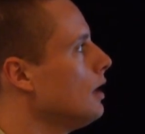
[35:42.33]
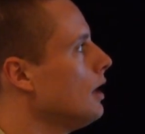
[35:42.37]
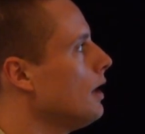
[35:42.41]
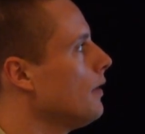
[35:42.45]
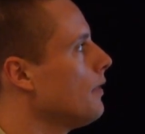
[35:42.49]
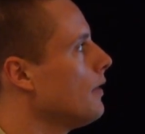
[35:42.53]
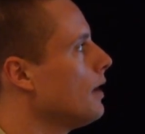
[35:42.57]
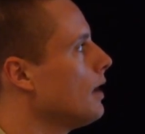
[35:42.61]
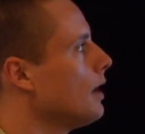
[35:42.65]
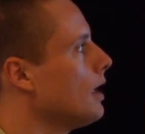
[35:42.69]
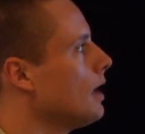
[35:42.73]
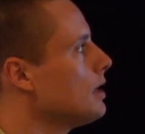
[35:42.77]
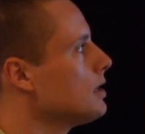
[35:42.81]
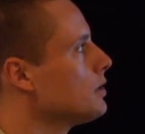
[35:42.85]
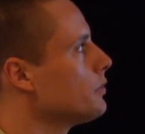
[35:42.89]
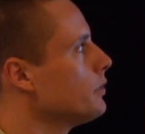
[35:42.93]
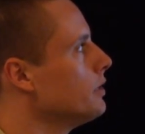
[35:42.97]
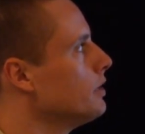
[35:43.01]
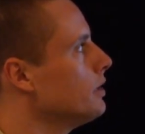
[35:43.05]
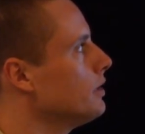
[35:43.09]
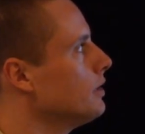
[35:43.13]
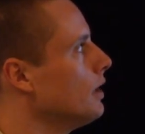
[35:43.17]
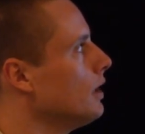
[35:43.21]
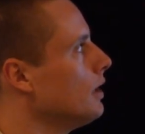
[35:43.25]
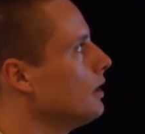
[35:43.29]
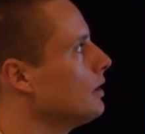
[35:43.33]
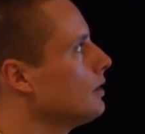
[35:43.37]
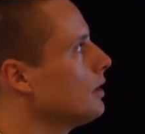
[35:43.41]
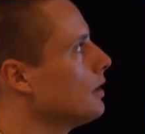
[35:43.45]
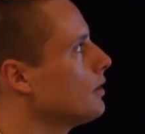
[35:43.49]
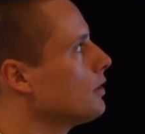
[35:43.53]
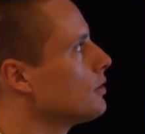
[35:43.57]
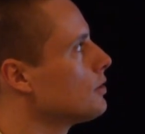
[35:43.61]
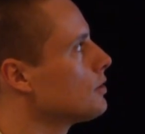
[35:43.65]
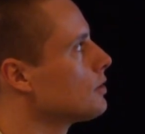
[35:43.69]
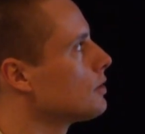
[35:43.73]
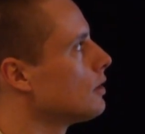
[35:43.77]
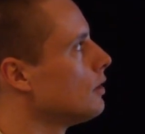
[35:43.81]
and then as we detect that
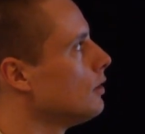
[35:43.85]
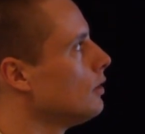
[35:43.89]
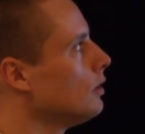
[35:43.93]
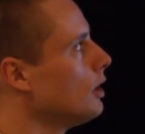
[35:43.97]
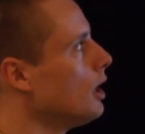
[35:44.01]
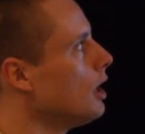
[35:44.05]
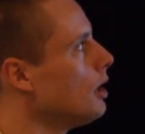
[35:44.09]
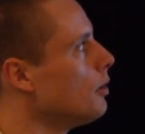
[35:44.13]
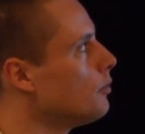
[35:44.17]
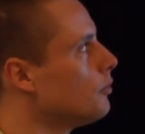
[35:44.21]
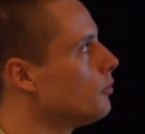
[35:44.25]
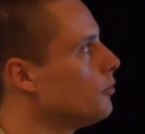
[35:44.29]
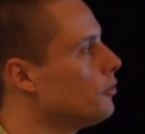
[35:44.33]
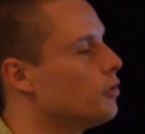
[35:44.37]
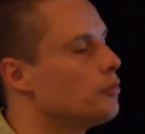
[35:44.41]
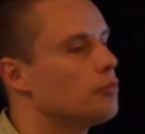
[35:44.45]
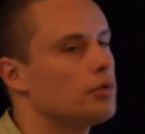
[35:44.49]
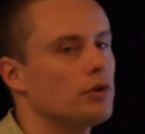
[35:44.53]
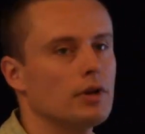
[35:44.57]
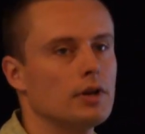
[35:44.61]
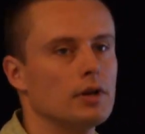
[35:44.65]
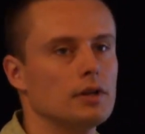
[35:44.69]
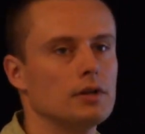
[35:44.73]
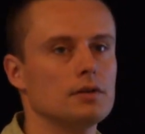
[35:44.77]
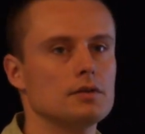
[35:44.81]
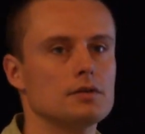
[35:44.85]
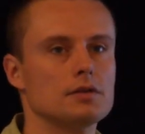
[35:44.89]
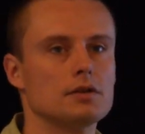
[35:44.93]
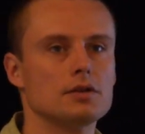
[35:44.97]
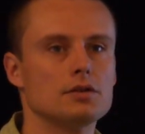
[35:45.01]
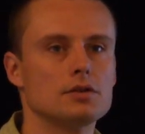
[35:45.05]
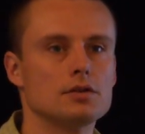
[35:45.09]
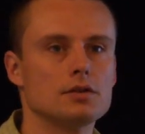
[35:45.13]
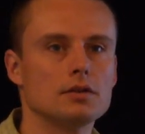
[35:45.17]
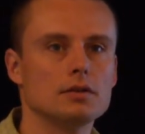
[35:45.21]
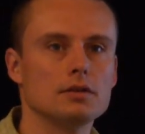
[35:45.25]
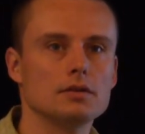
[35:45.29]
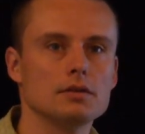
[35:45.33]
you're scrolling up, we bring in those
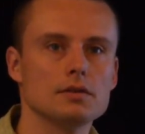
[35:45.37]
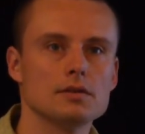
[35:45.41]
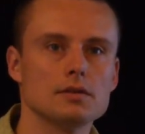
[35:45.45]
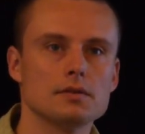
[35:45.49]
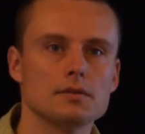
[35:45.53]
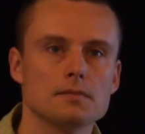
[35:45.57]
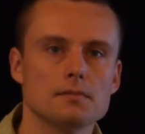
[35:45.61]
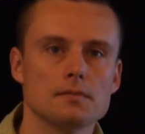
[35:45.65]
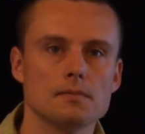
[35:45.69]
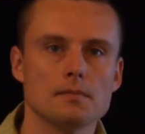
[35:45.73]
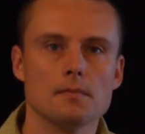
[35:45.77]
controls.